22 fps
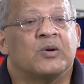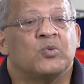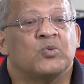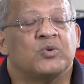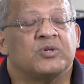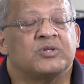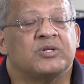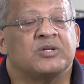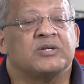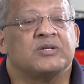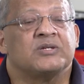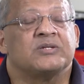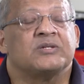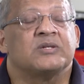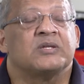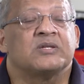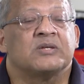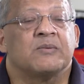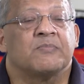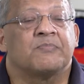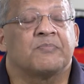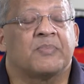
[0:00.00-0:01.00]
which
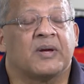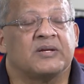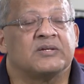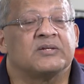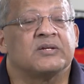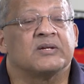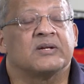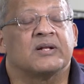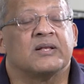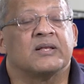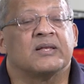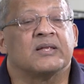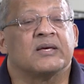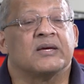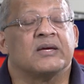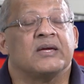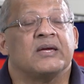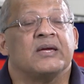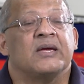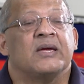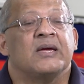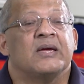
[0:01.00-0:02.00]
is
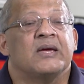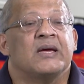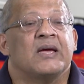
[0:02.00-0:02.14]
basically